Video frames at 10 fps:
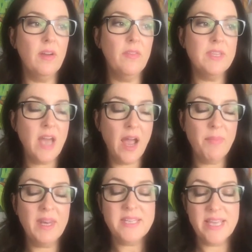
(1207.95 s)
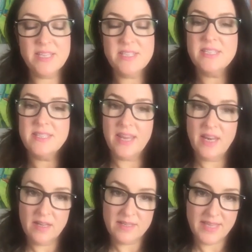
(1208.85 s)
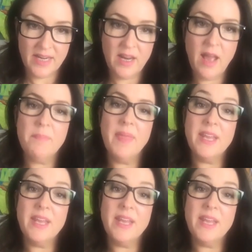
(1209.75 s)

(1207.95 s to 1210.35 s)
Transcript: the time that it takes to set it up